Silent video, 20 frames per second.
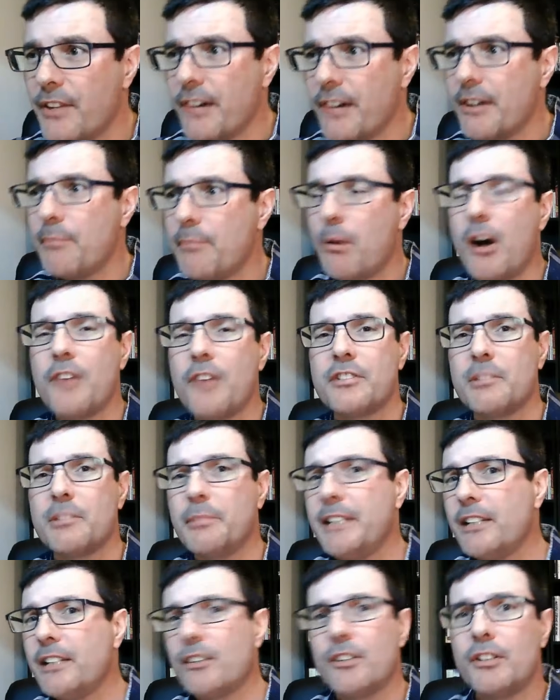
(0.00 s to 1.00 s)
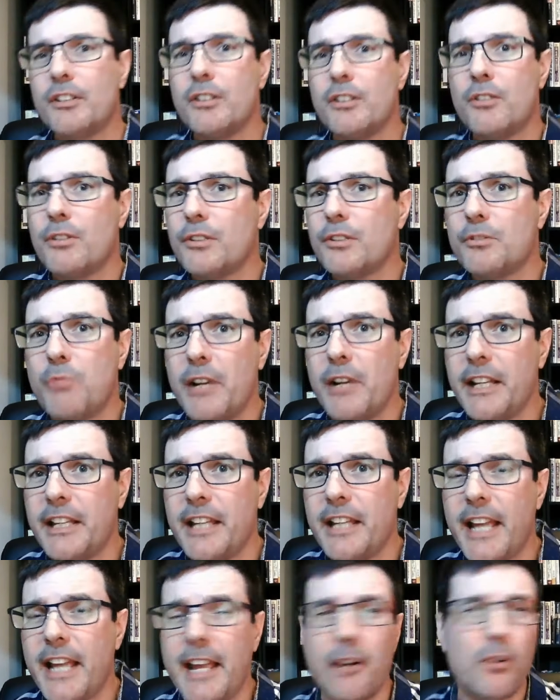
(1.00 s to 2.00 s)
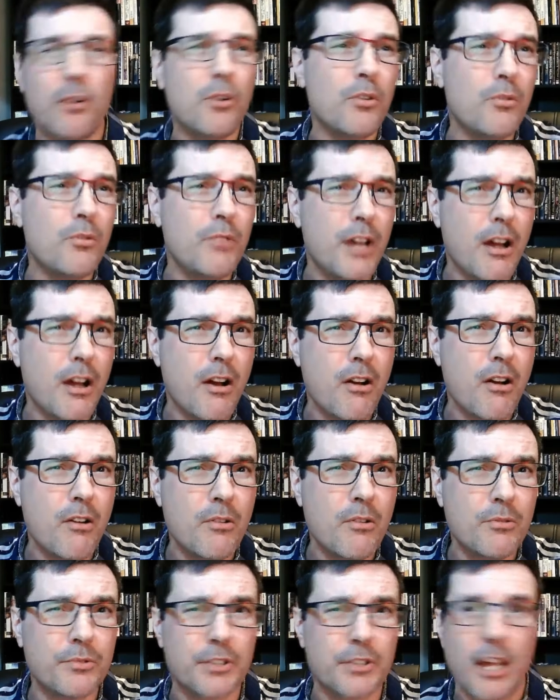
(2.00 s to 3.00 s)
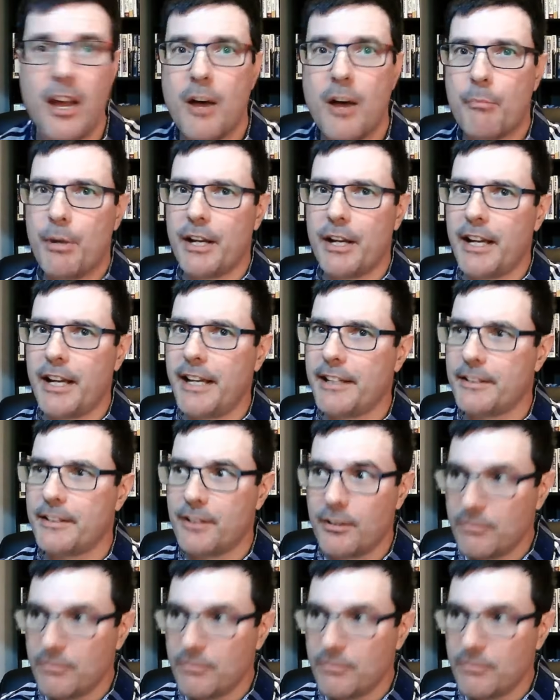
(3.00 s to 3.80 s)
possibly, it could go to 20K. Who knows? But hey, don't